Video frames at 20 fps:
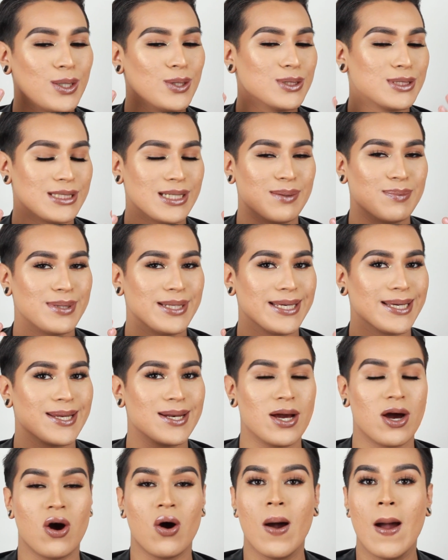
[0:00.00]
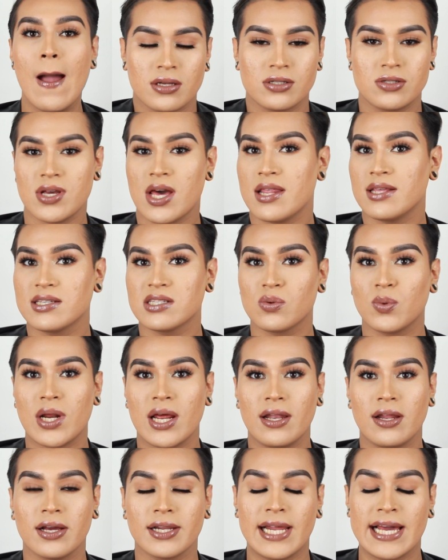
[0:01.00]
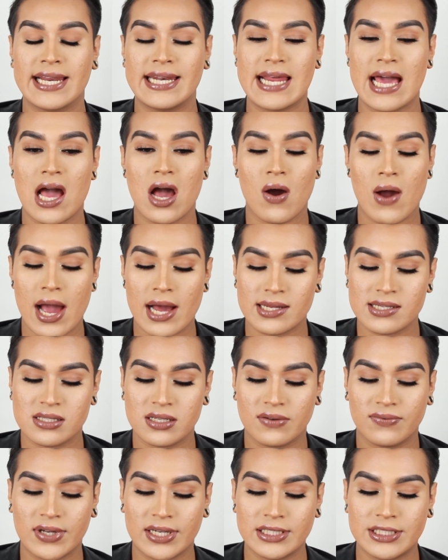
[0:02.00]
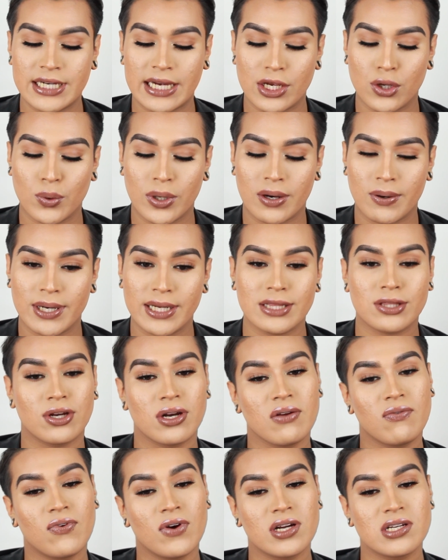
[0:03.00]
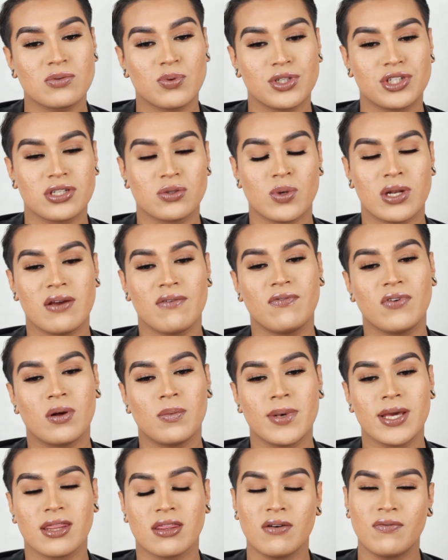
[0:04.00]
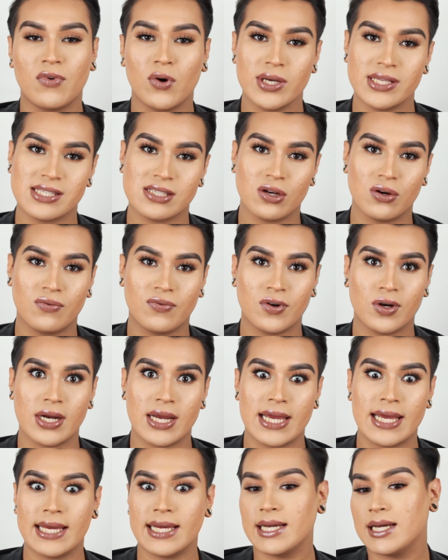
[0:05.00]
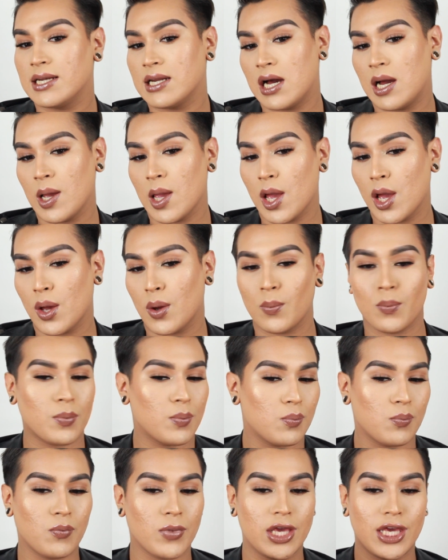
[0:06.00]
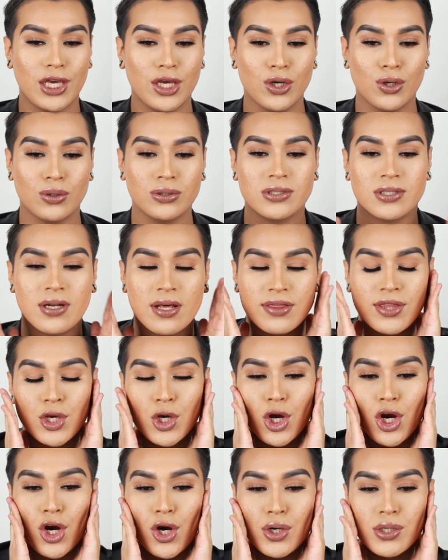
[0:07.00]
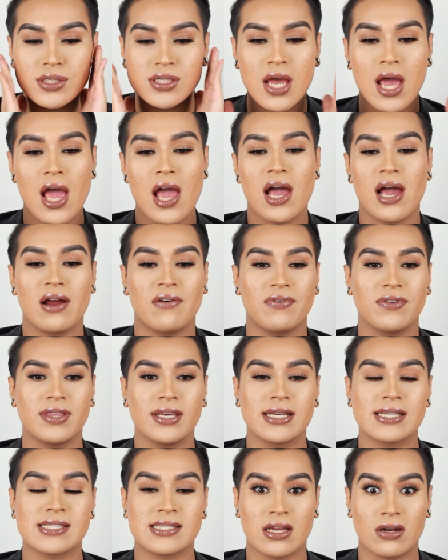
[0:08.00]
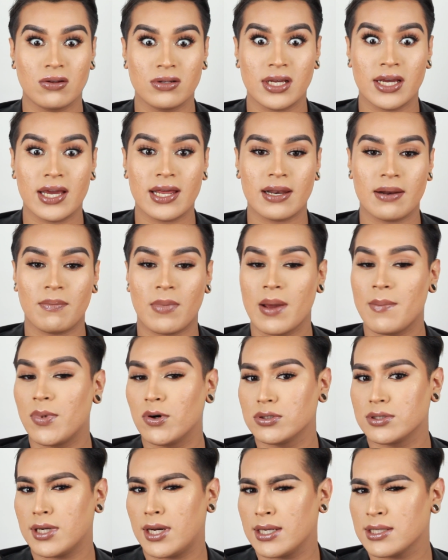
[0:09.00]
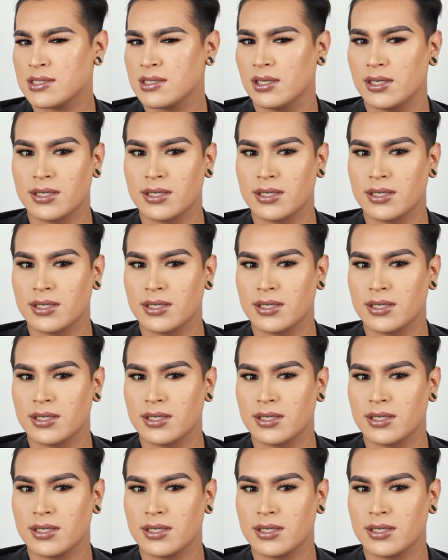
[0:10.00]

something, you know. So yeah, this is what I look like now as of January 31st, which is when I'm filming the voiceover, and I am healed, nothing hurts, everything is settled in. My Botox